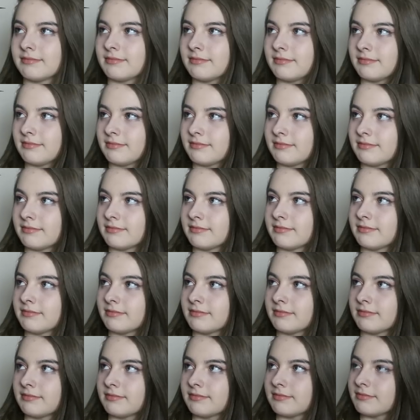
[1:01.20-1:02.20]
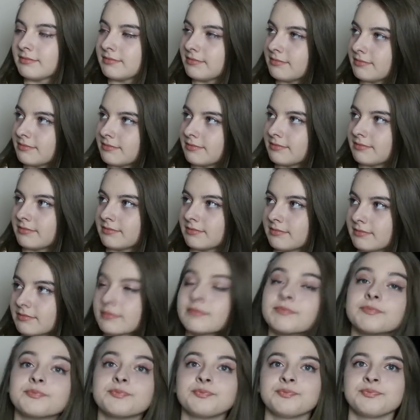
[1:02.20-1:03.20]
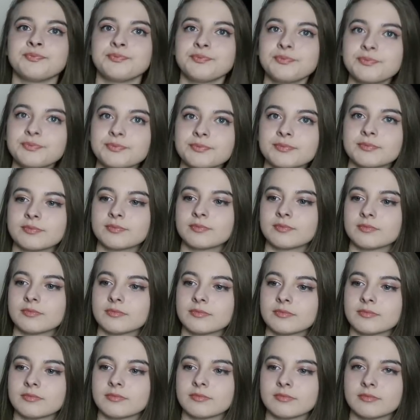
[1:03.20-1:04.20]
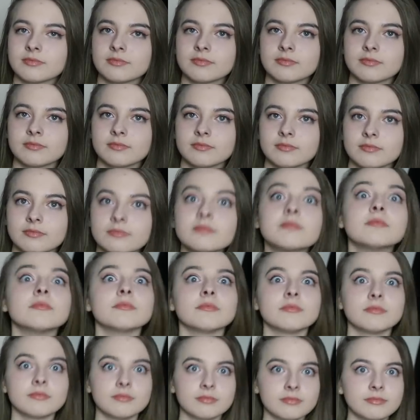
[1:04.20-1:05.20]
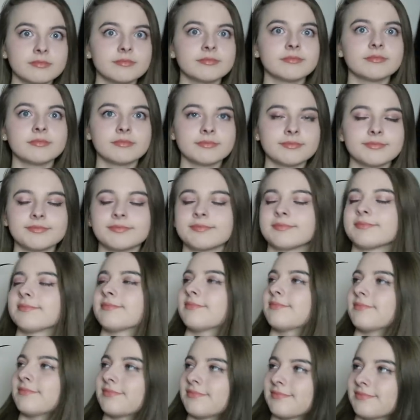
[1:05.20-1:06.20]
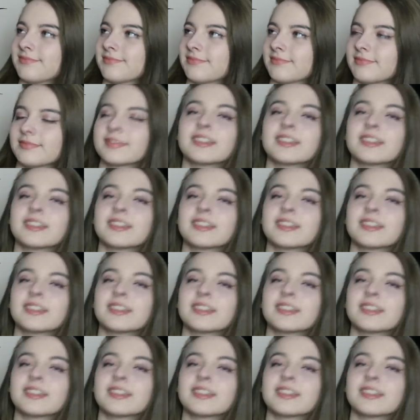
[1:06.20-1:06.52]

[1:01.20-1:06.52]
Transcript: (not speaking)